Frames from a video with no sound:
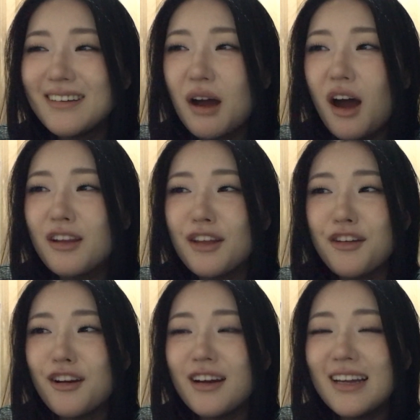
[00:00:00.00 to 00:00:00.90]

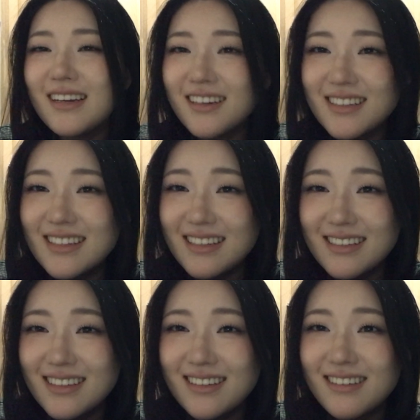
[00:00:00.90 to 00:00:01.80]
another
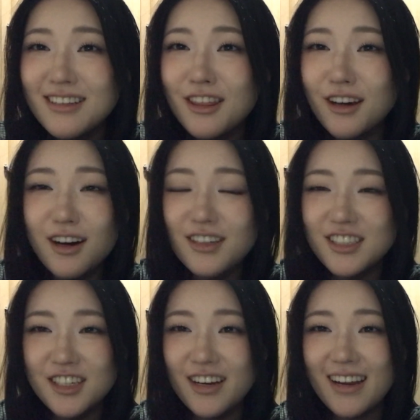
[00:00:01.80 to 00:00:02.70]
inconsistent thought
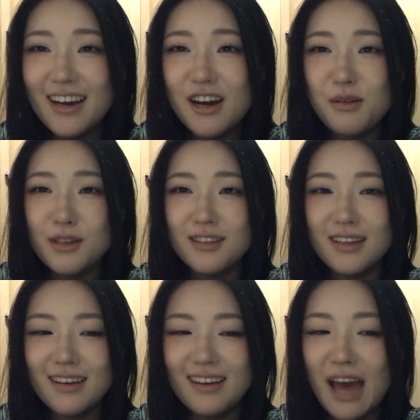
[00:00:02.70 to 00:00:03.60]
train I was,
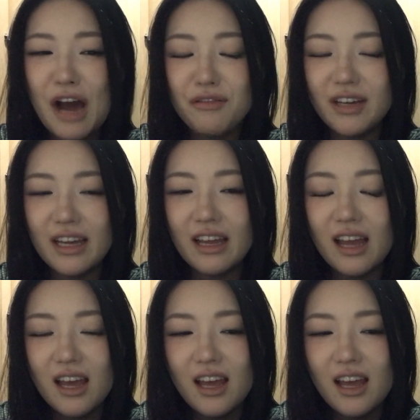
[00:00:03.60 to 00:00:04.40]
like, having.